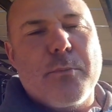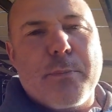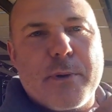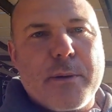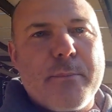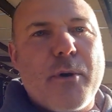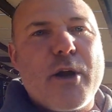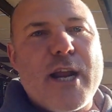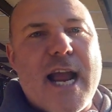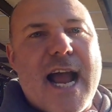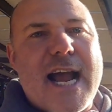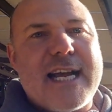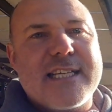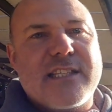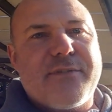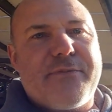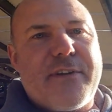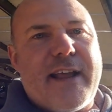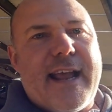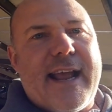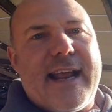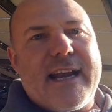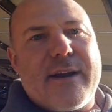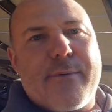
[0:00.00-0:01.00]
But I might ask the
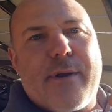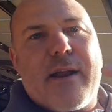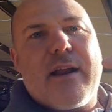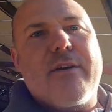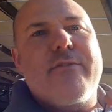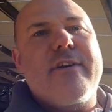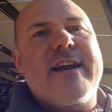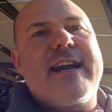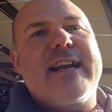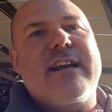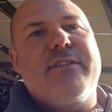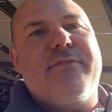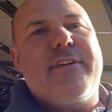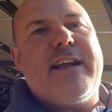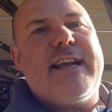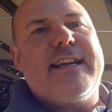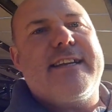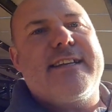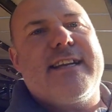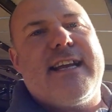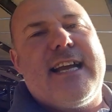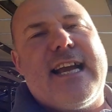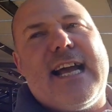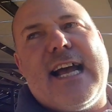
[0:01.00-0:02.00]
vet anyway. I'll ring the
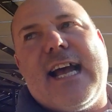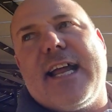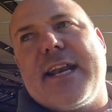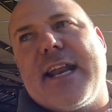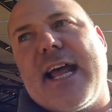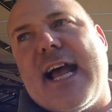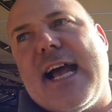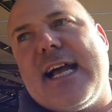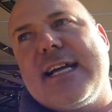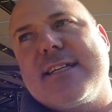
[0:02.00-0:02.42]
vet and